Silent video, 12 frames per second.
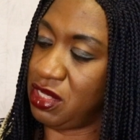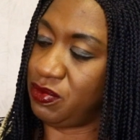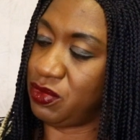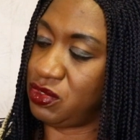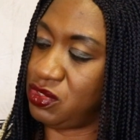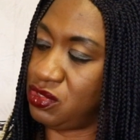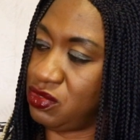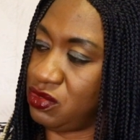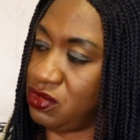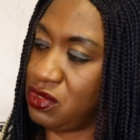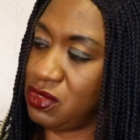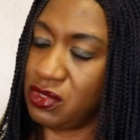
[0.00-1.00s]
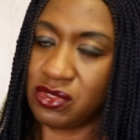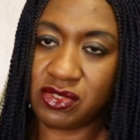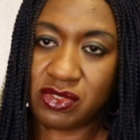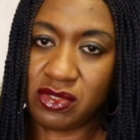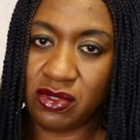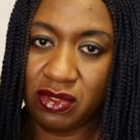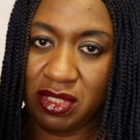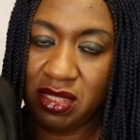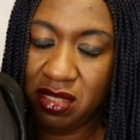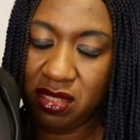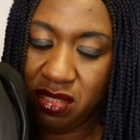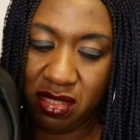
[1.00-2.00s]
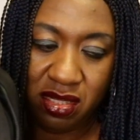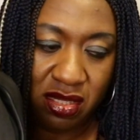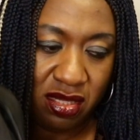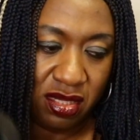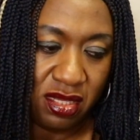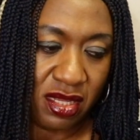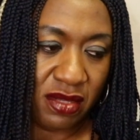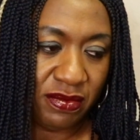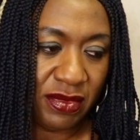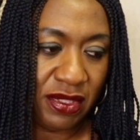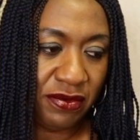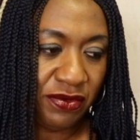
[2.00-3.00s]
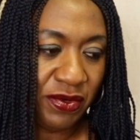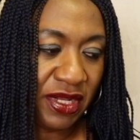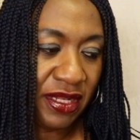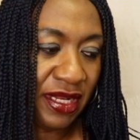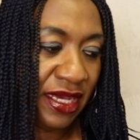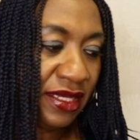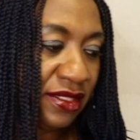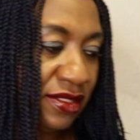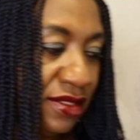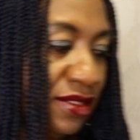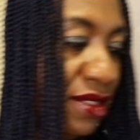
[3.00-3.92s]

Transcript: able to store the ring lights